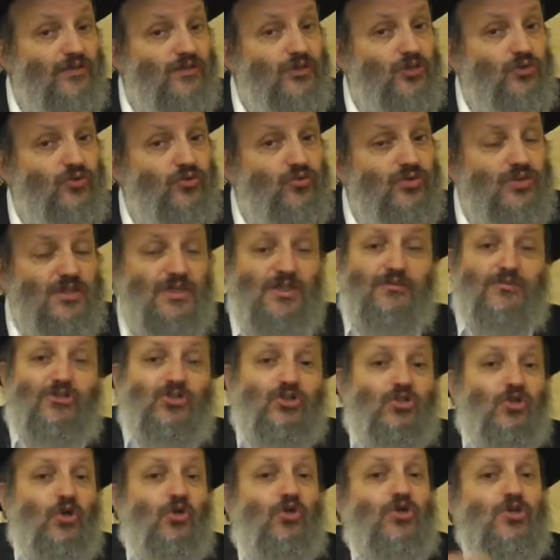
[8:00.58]
in Jerusalem,
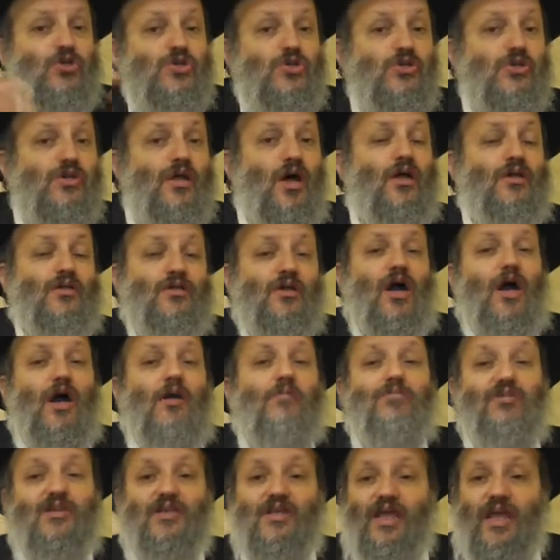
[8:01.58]
so you're not
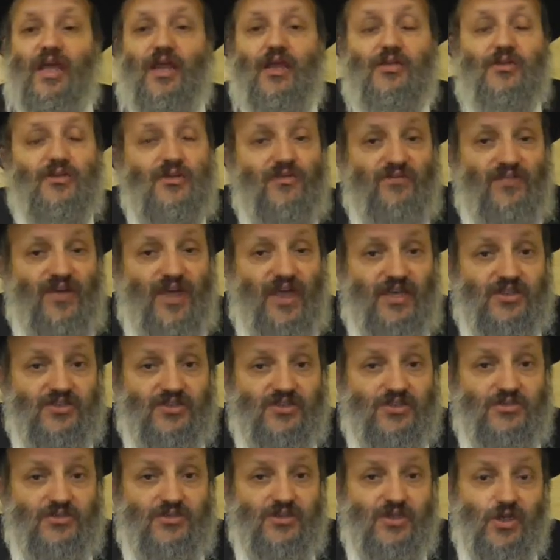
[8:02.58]
obligated to
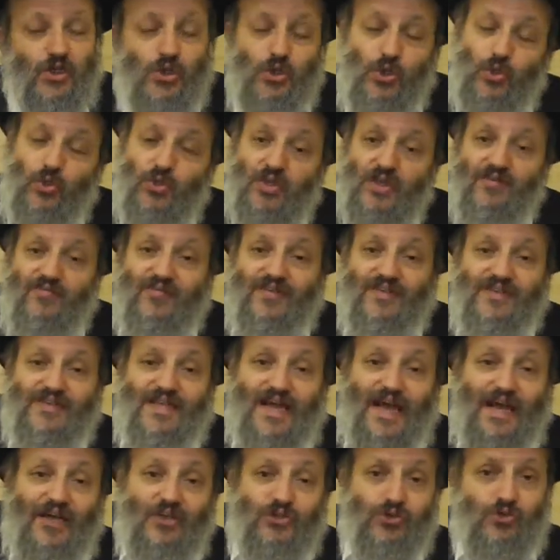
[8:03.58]
fast. You live in
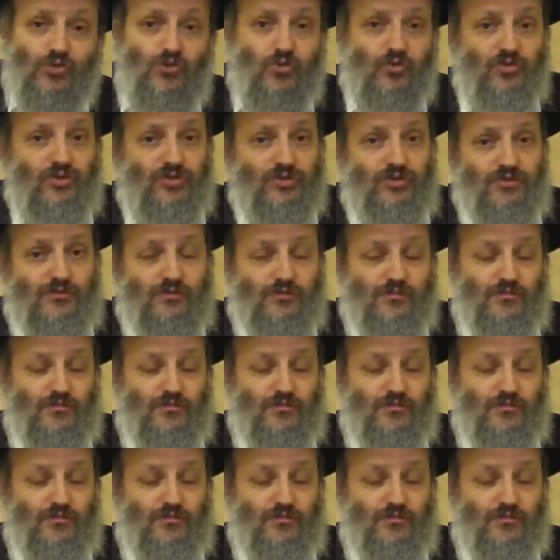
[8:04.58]
the outskirts."